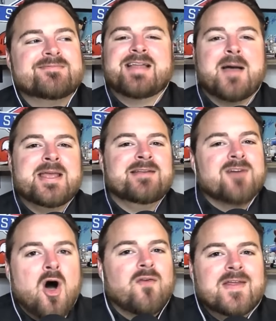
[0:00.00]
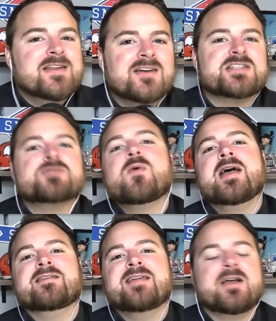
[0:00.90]
I mean, all he does is
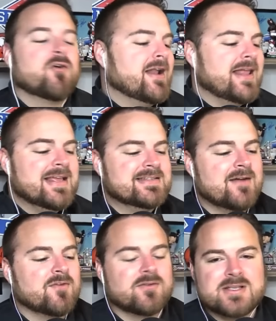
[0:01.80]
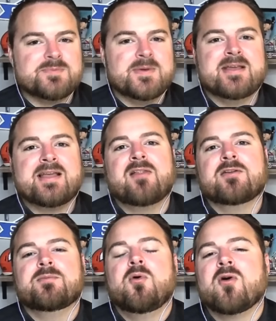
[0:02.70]
win. And granted, he's never, this being
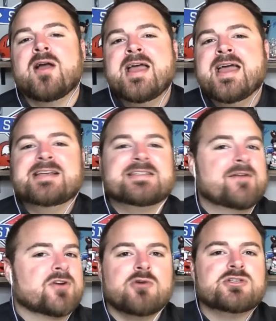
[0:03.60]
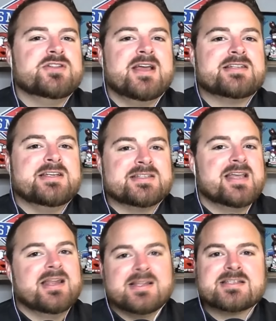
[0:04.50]
Kalen DeBoer, he's never coached in the
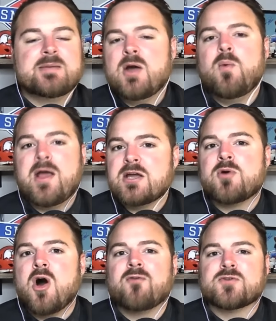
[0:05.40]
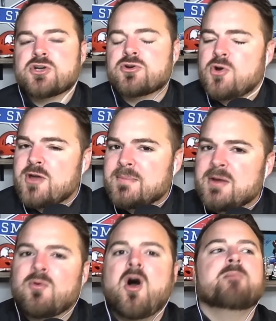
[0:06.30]
SEC, and it's going to be a wake up call for sure. Don't get me
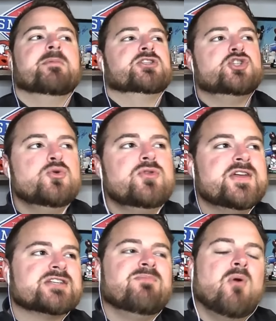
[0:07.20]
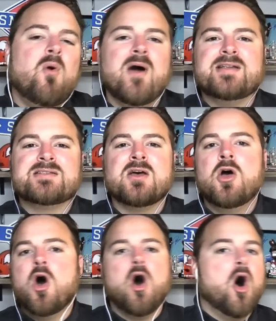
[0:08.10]
wrong. But to this point,
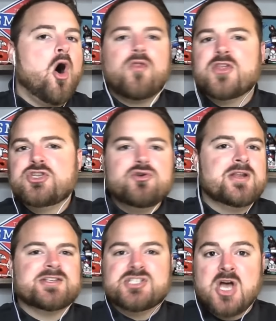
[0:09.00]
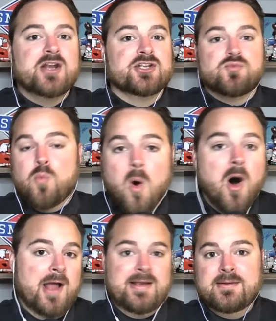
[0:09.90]
all the dude has done is
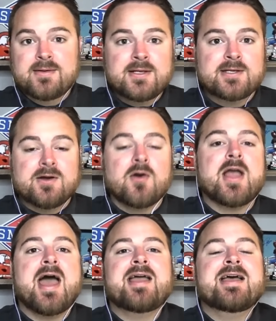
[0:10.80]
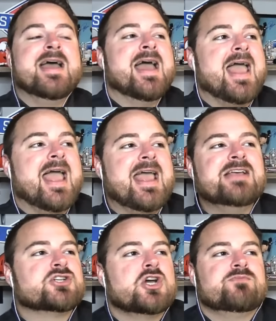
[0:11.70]
won. Okay?
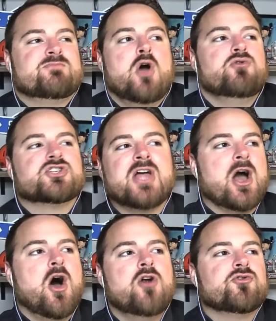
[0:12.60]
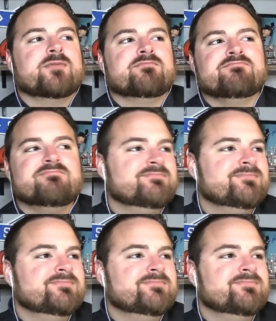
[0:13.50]
He's coached like 100 and